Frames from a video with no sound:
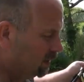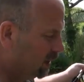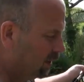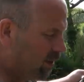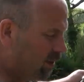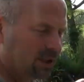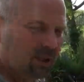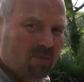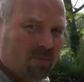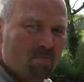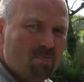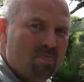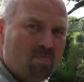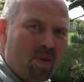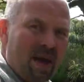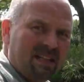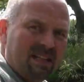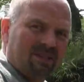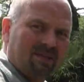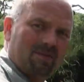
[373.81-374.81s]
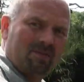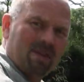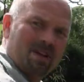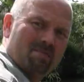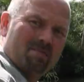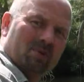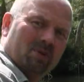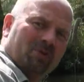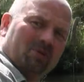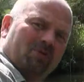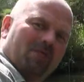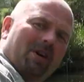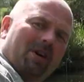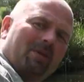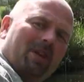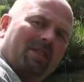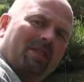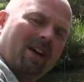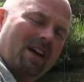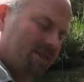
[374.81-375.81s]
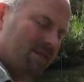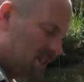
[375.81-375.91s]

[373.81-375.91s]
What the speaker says: looking bent rainbow trout I've ever